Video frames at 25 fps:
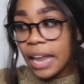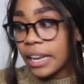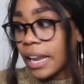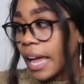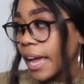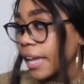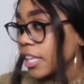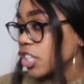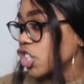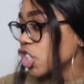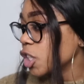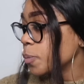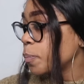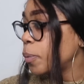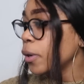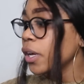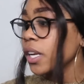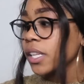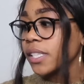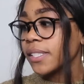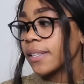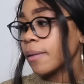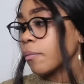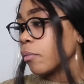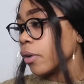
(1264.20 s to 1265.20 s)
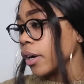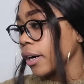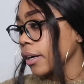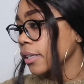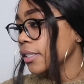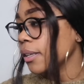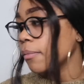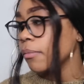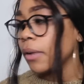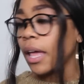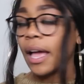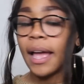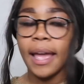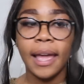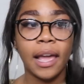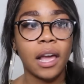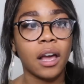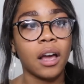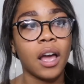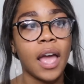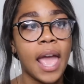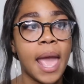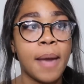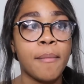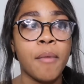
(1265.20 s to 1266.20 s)
I like just put it somewhere because I'm
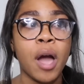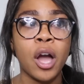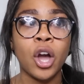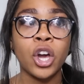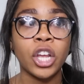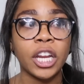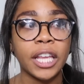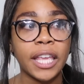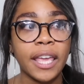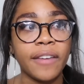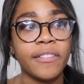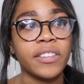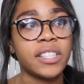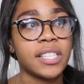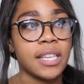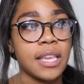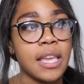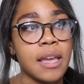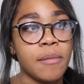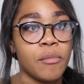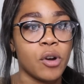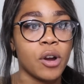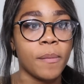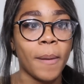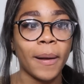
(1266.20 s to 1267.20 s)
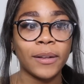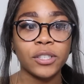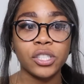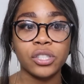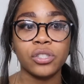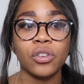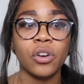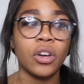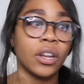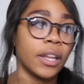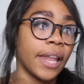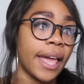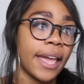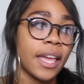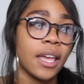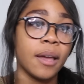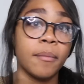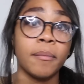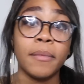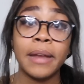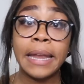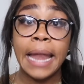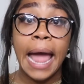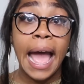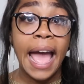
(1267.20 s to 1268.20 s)
like, am I going to give it to him or am I just going to let
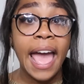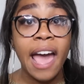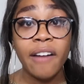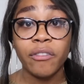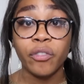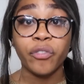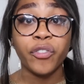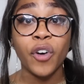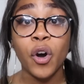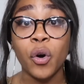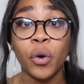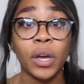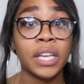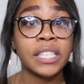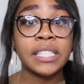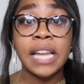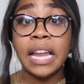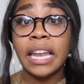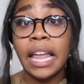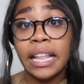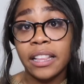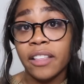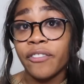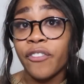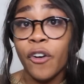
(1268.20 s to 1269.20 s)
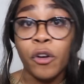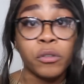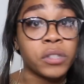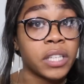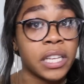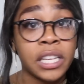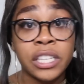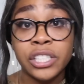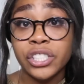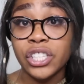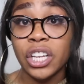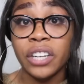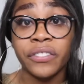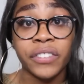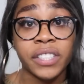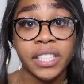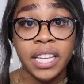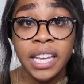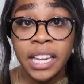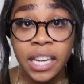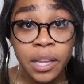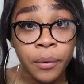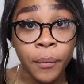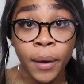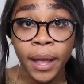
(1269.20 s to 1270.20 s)
him not have a phone? It's not like the phone's in service
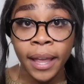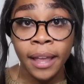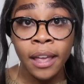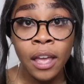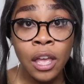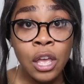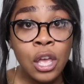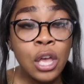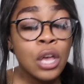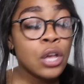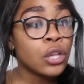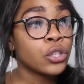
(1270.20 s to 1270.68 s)
anyway.